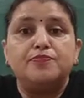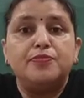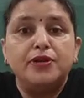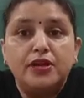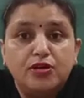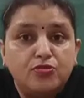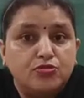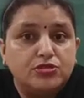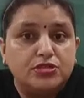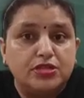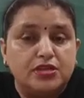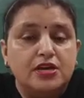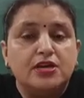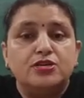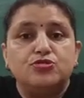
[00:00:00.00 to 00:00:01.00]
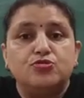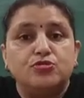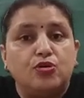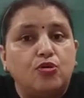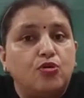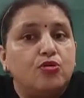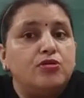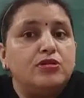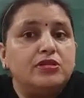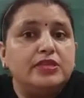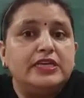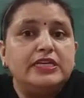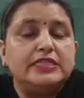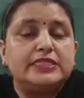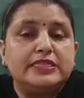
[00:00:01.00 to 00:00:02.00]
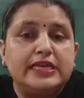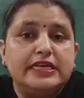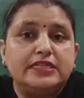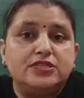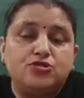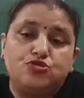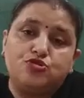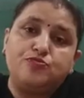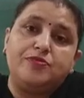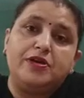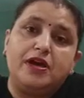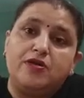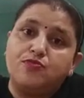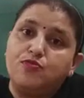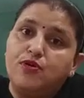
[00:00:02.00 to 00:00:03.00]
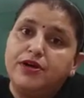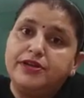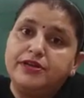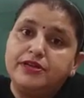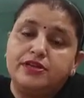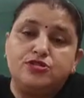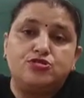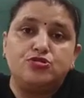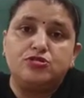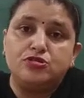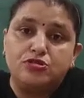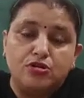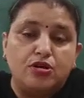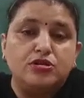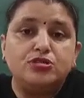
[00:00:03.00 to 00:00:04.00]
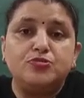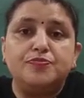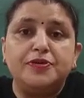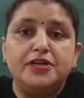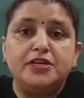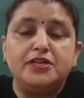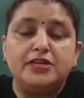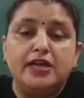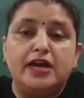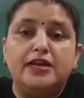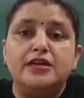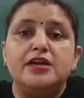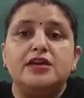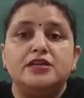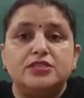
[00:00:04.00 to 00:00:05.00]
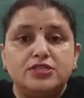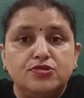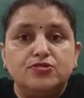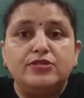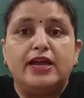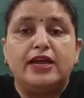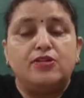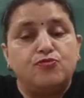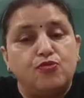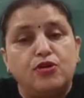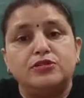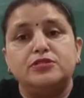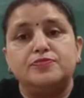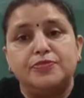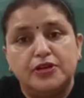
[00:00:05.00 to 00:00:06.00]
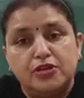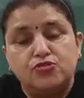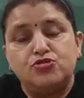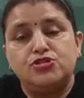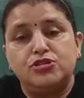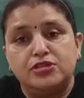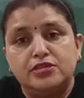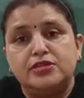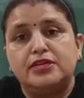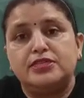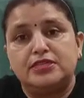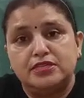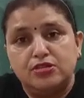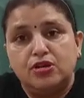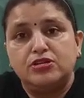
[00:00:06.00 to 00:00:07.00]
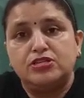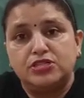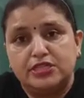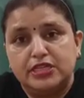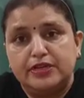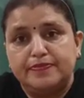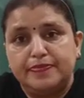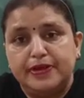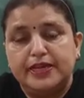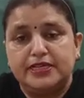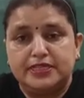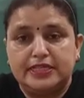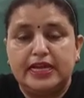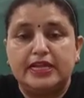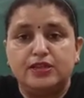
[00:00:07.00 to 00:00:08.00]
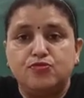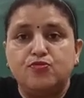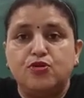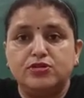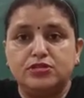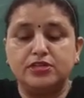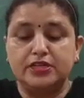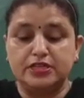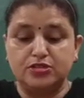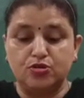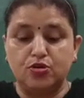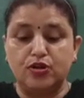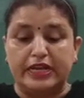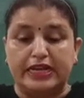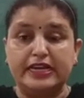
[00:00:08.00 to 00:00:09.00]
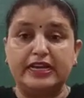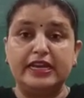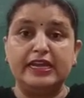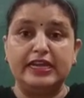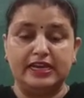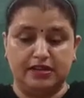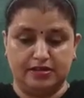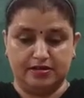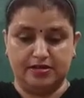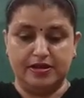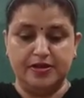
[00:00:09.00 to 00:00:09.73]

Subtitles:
polluted. So all these things should be avoided. It should not be done, so that water pollution does not take place and the water is all clean.